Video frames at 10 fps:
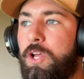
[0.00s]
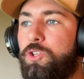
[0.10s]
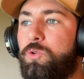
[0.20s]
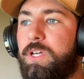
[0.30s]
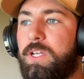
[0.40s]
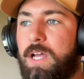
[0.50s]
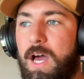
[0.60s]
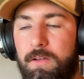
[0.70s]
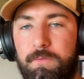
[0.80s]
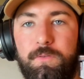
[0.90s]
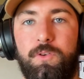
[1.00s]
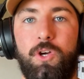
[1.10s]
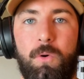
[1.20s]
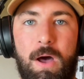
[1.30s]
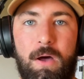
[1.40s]
you can kind of
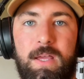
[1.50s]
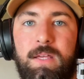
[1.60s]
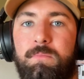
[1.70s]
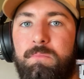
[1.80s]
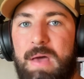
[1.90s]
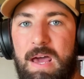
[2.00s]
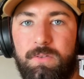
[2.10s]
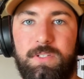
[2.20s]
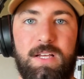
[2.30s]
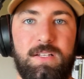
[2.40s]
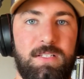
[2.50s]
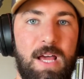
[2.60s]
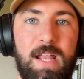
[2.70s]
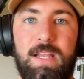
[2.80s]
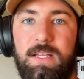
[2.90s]
go out and battle test
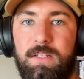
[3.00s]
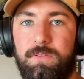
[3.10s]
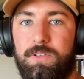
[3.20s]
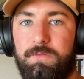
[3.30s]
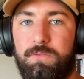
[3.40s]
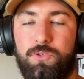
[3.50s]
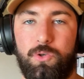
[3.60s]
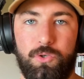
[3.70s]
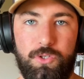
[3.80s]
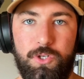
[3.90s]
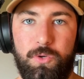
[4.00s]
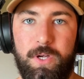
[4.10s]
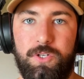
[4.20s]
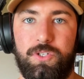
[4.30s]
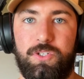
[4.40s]
that in different social
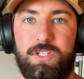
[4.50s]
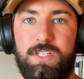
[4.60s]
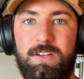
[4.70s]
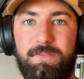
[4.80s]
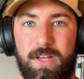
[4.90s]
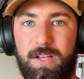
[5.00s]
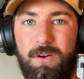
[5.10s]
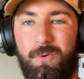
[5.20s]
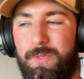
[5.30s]
situations to see if, like, oh,